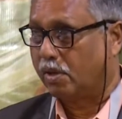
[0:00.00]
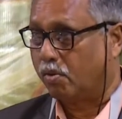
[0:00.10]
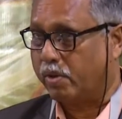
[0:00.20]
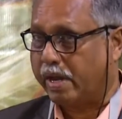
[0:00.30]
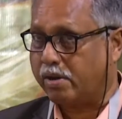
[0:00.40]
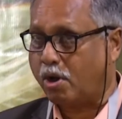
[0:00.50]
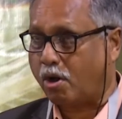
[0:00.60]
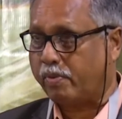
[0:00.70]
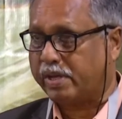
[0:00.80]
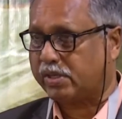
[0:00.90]
We had
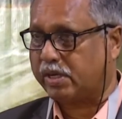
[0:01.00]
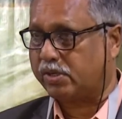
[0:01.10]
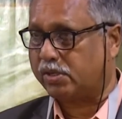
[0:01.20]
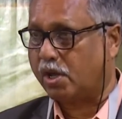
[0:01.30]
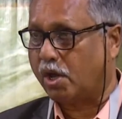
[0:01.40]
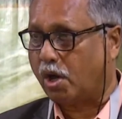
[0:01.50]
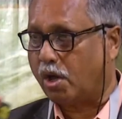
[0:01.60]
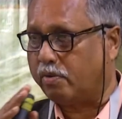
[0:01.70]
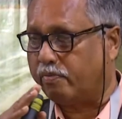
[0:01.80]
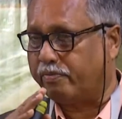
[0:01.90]
nor'westers
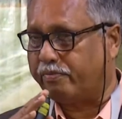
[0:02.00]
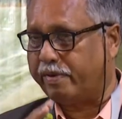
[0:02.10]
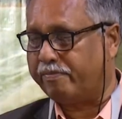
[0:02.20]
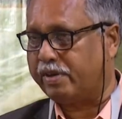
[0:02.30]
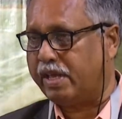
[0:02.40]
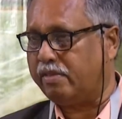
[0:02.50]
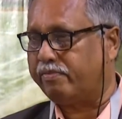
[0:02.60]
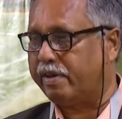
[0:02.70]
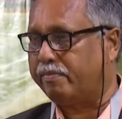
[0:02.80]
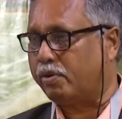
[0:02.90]
on 15th
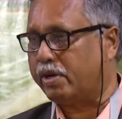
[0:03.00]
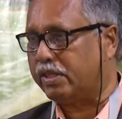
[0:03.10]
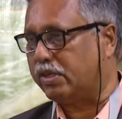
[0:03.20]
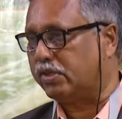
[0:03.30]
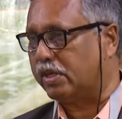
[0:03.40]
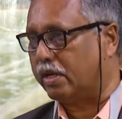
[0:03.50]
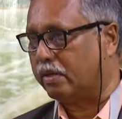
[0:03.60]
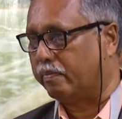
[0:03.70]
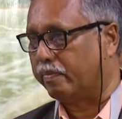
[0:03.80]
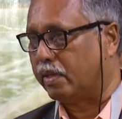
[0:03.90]
February this year,
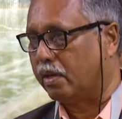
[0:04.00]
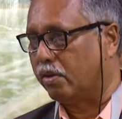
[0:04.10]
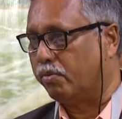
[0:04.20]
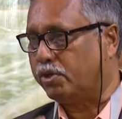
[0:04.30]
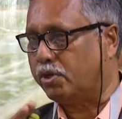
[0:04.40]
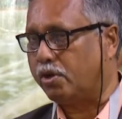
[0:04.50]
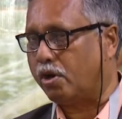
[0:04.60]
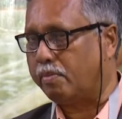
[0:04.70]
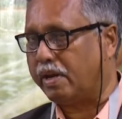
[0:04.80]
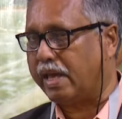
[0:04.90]
which we
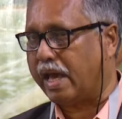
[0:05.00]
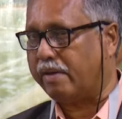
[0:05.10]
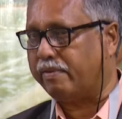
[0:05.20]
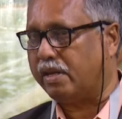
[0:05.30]
normally have